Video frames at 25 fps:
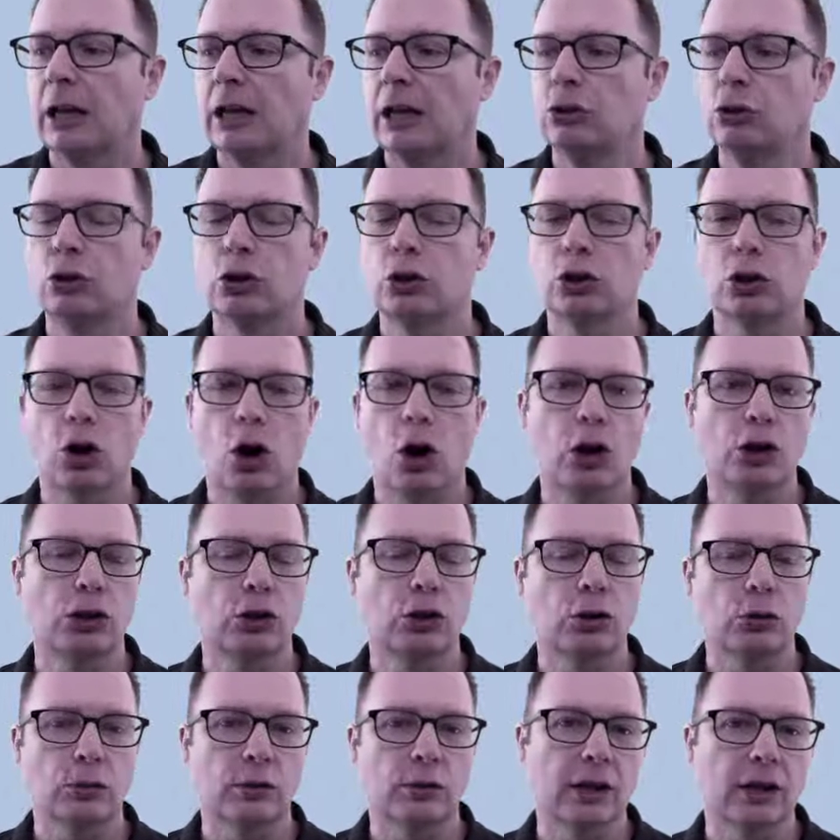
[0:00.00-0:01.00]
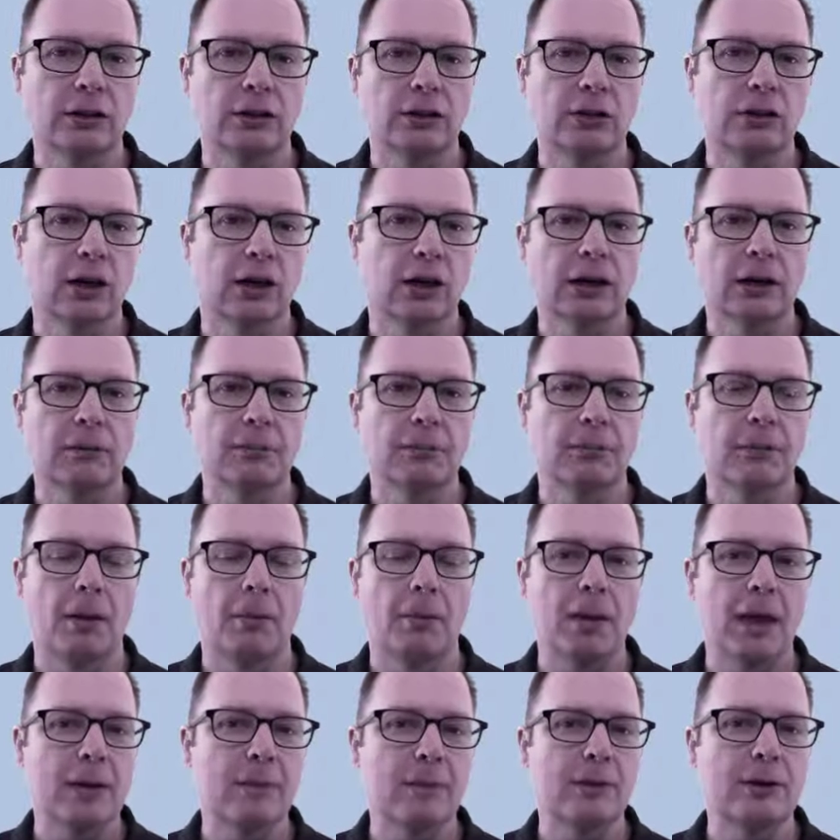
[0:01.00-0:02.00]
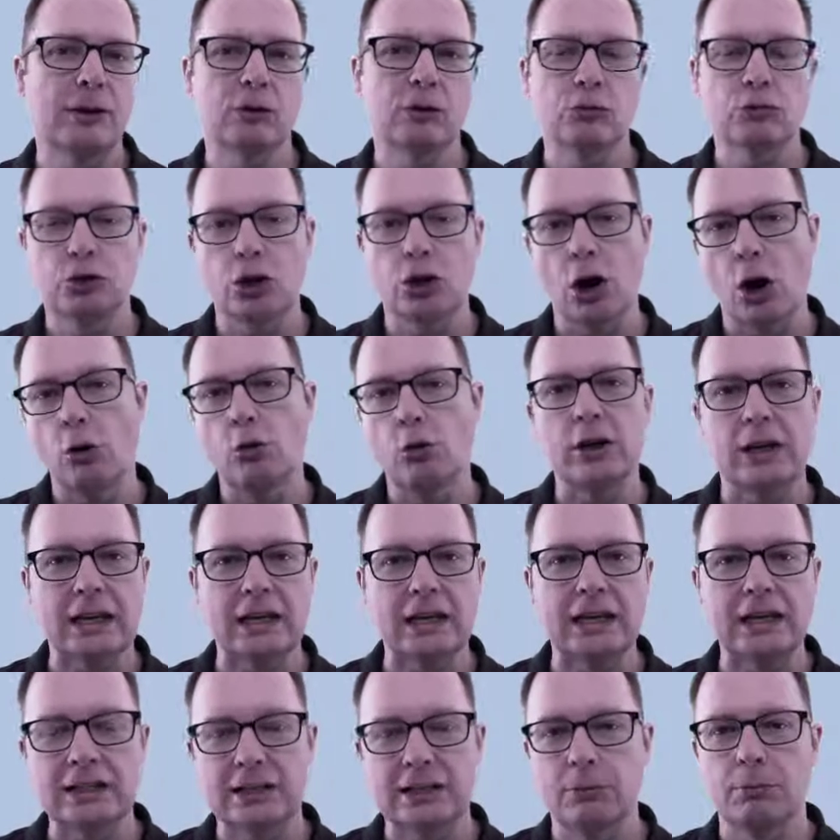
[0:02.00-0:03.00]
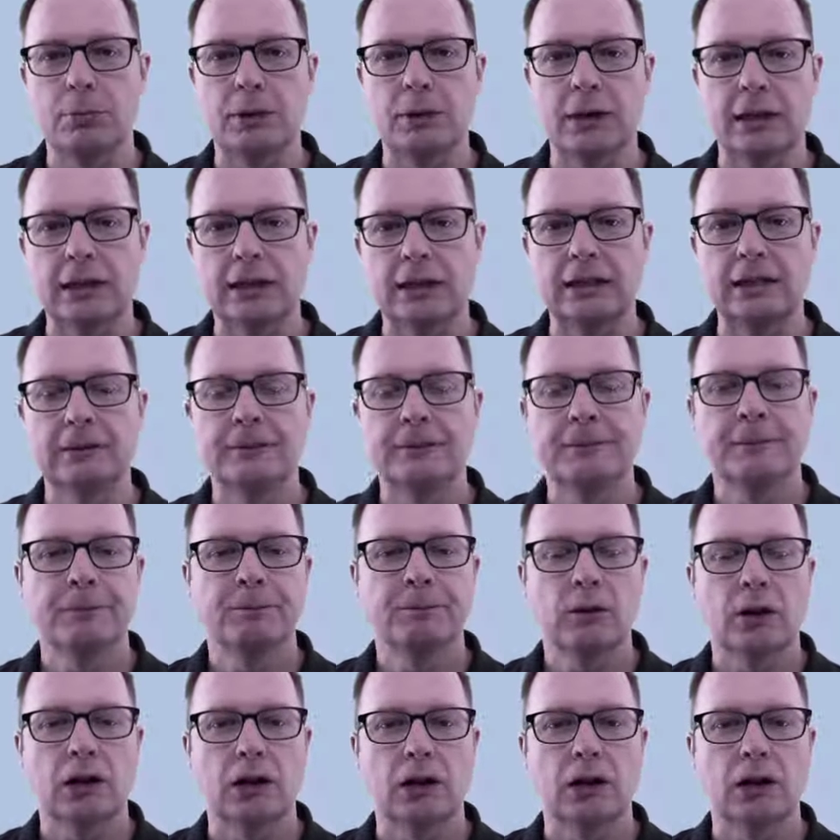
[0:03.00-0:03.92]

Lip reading: And you could argue that maybe you don't need to be